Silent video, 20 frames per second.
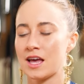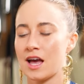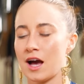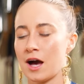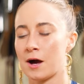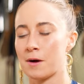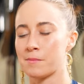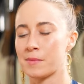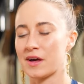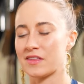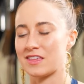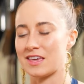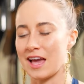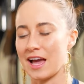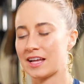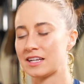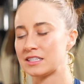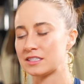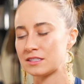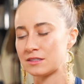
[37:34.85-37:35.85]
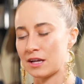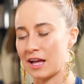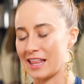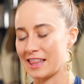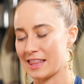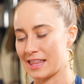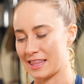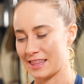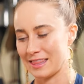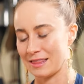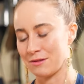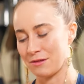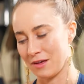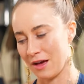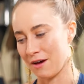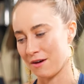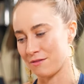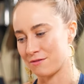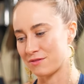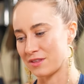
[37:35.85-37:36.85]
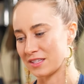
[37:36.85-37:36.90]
Um, by the end of, of